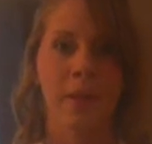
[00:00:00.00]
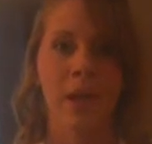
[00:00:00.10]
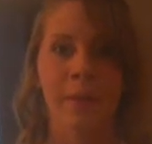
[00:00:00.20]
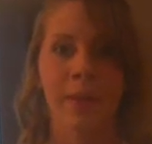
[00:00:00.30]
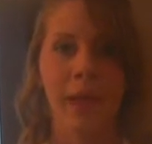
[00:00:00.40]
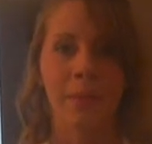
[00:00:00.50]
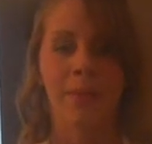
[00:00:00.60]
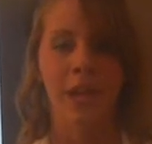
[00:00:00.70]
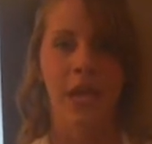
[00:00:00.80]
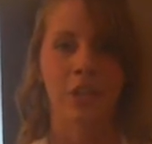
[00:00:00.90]
by becoming
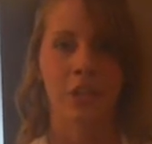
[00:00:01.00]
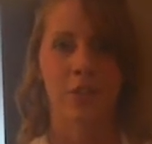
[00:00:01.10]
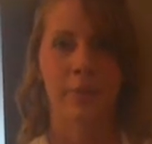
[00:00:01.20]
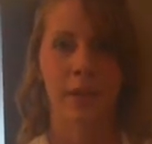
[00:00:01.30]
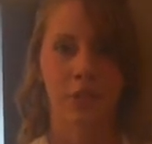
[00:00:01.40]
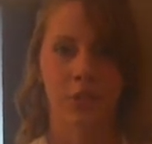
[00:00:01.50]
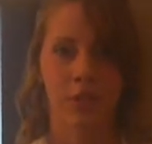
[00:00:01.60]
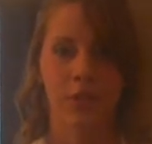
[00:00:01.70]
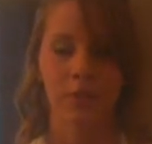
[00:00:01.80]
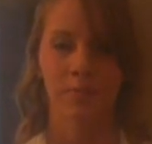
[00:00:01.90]
a pediatric nurse
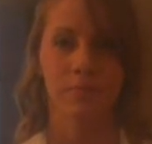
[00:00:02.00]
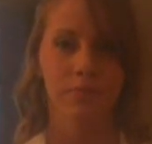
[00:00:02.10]
practitioner.